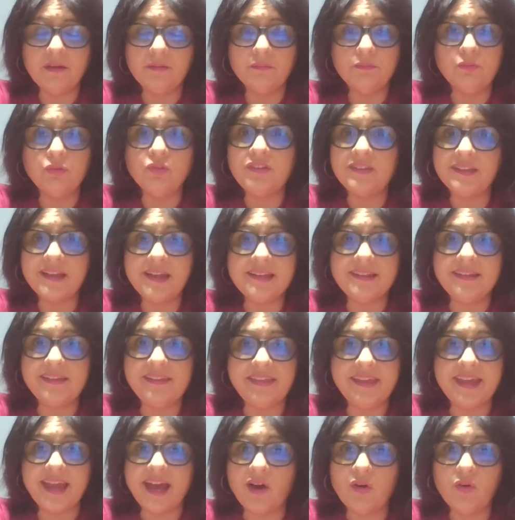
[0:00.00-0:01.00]
Most likely
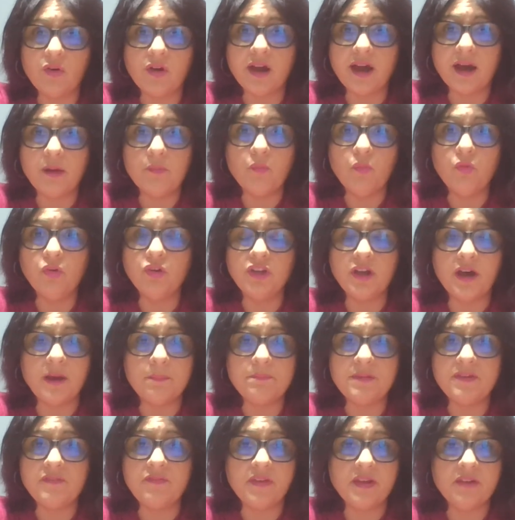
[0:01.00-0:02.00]
the outcome will
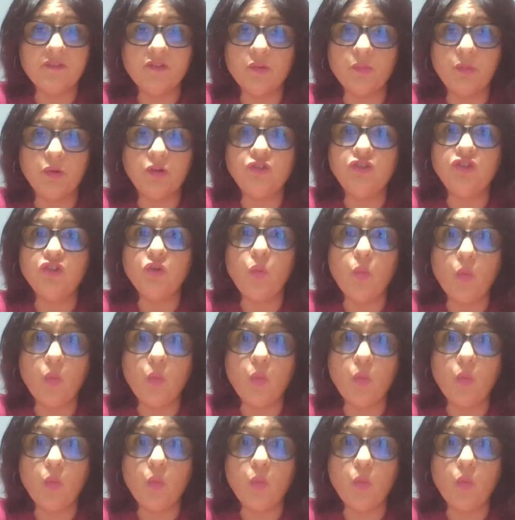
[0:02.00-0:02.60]
not be favorable to